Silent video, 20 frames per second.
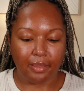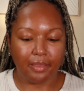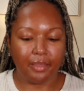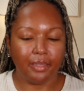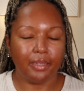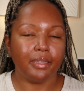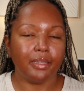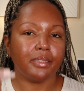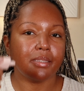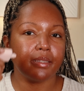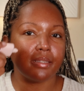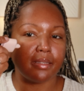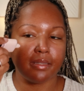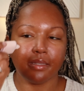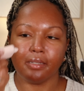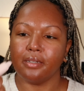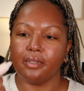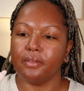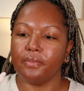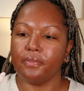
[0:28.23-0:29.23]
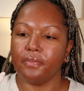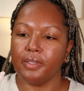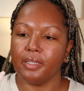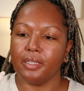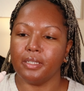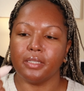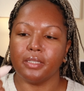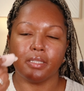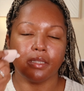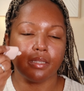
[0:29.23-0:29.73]
this stuff
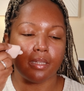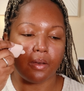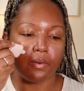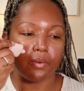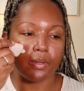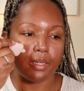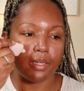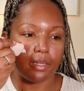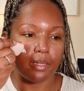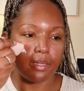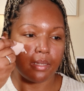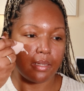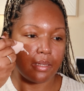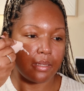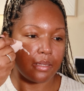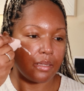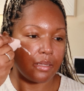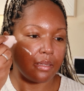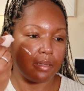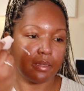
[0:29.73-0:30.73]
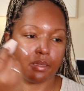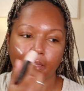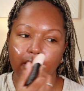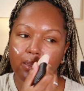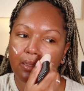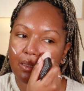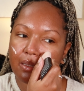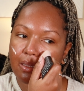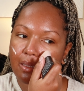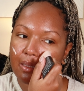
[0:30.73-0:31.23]
is so good
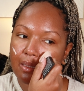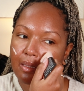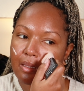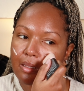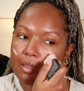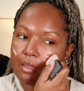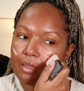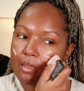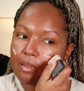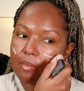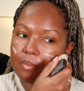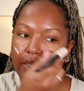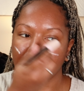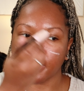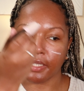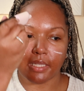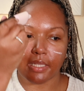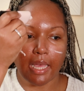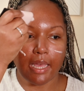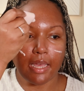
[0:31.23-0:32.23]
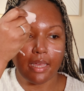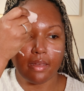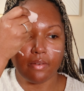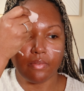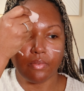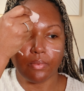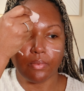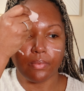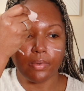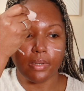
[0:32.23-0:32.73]
because I
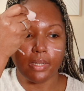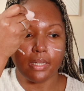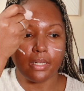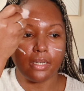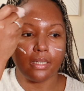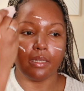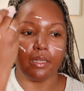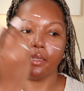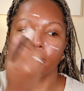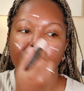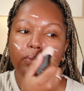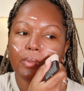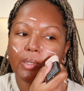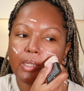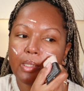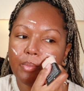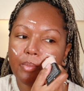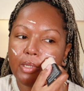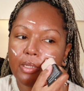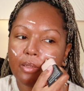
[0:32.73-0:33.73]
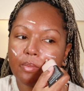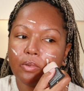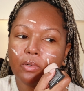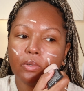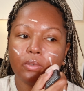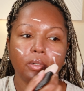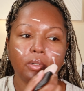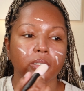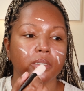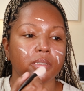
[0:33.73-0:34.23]
have really big
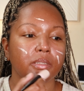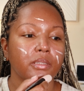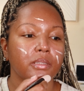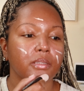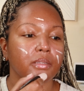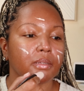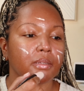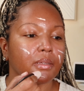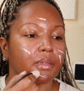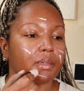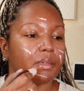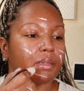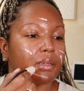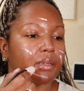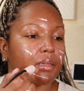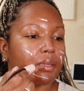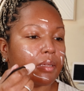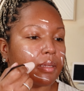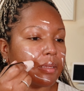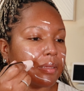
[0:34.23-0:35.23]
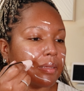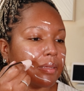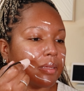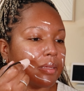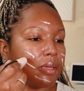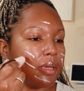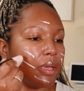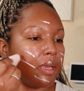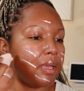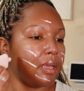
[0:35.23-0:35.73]
pores,
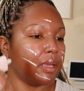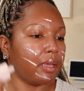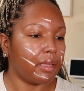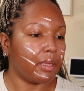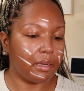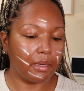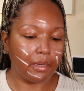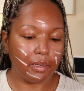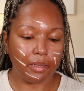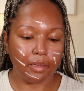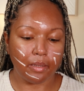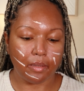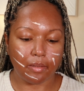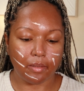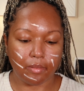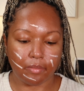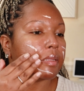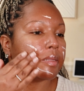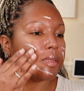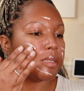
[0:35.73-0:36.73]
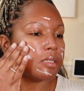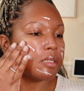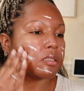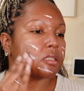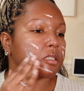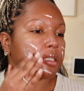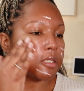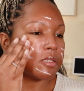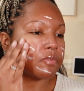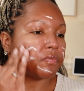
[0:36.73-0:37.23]
and this
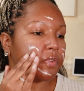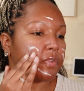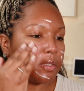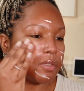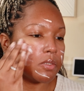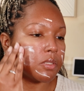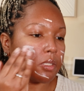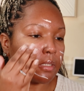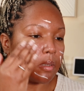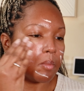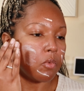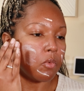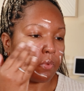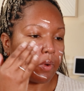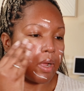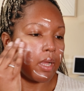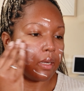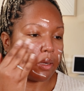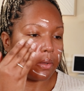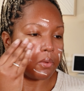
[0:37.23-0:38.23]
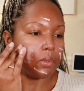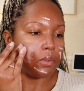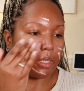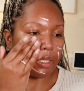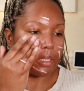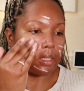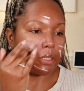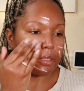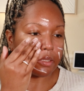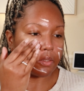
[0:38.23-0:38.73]
just fills them right on
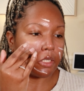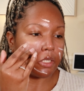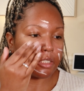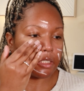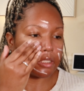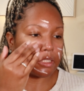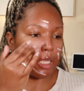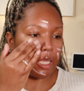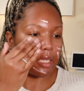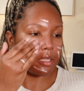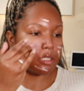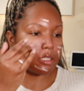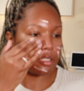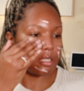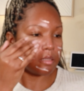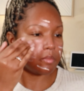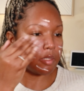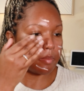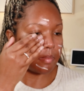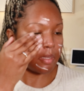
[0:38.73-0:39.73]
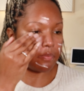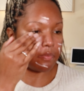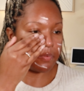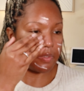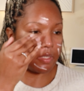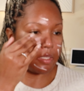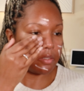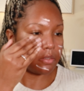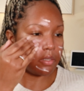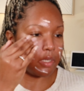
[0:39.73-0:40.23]
in. So I just take the tips of my
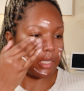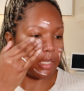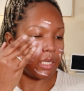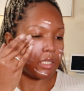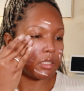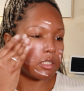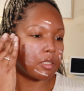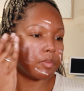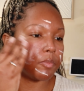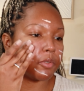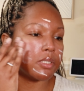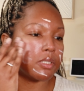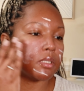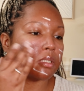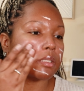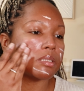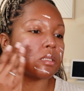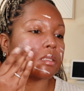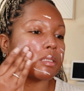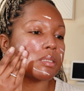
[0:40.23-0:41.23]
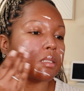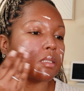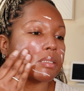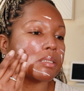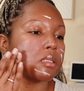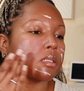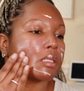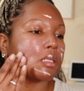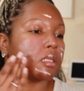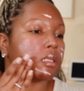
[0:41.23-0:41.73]
finger and I just press this into the
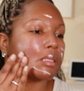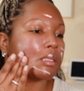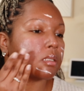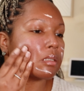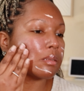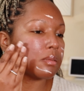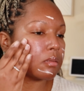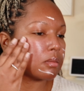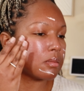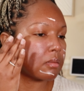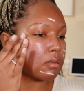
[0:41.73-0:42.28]
skin.